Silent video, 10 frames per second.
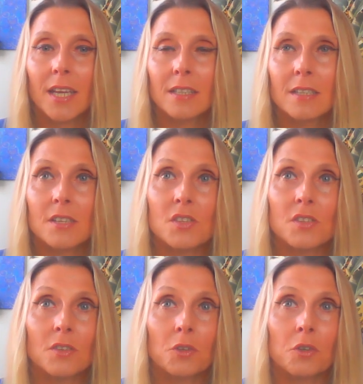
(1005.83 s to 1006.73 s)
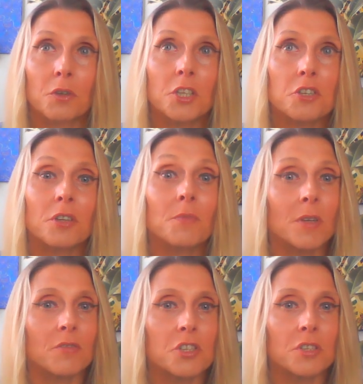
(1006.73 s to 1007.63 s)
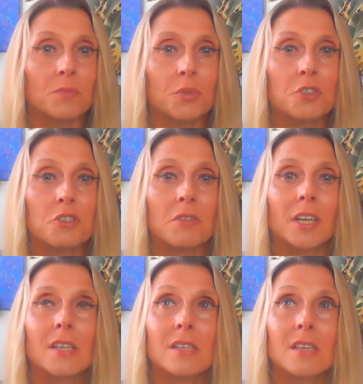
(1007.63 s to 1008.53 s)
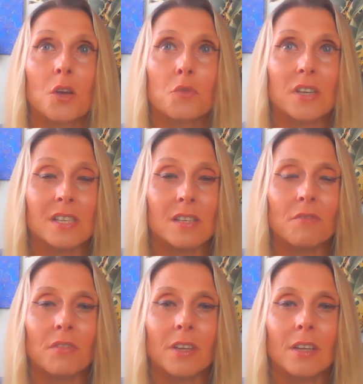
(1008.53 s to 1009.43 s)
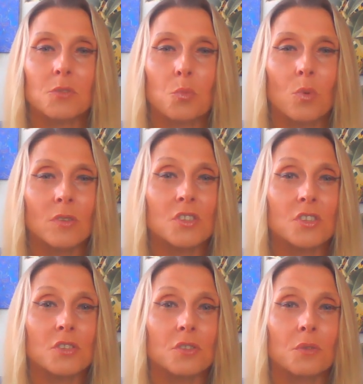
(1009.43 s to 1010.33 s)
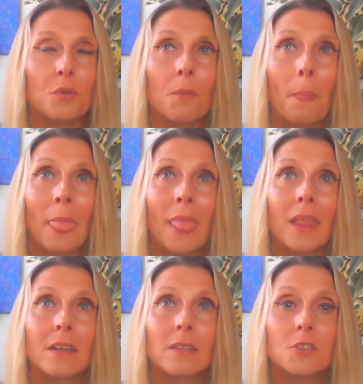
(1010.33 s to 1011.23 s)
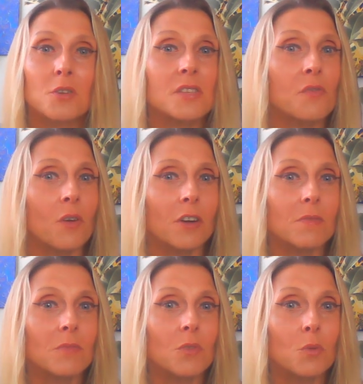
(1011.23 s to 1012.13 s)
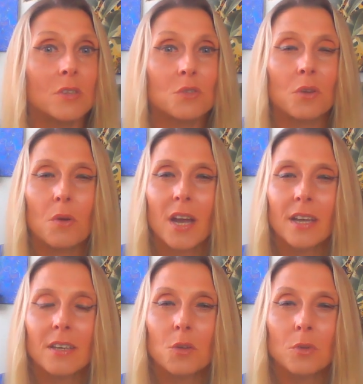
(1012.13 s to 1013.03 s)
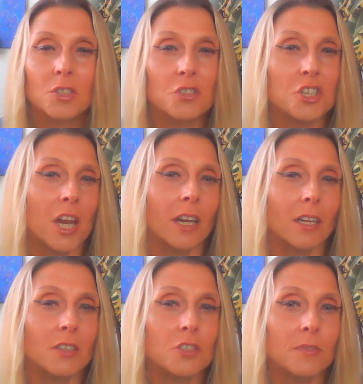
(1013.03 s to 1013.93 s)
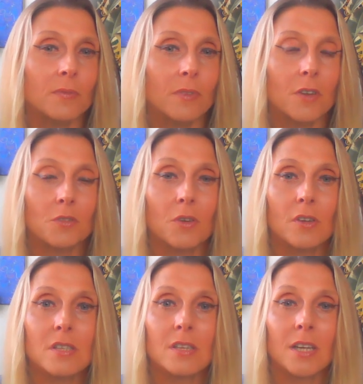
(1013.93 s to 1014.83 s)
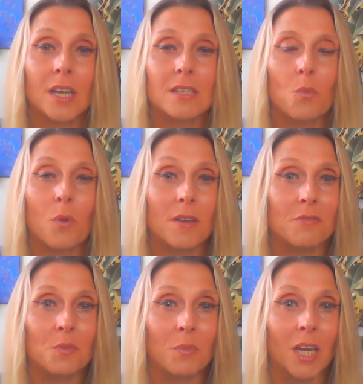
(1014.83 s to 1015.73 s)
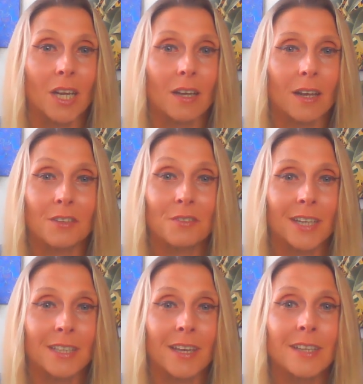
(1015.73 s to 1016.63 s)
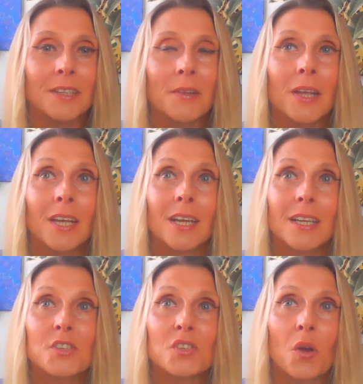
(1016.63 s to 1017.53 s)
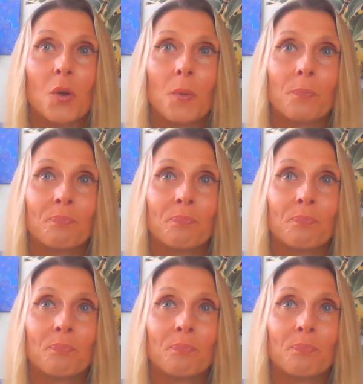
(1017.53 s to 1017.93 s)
this creature in my vision portrayed itself as something that wants to transform, wants to go higher, want to change. Of course, I ask why through me. I don't like that. So,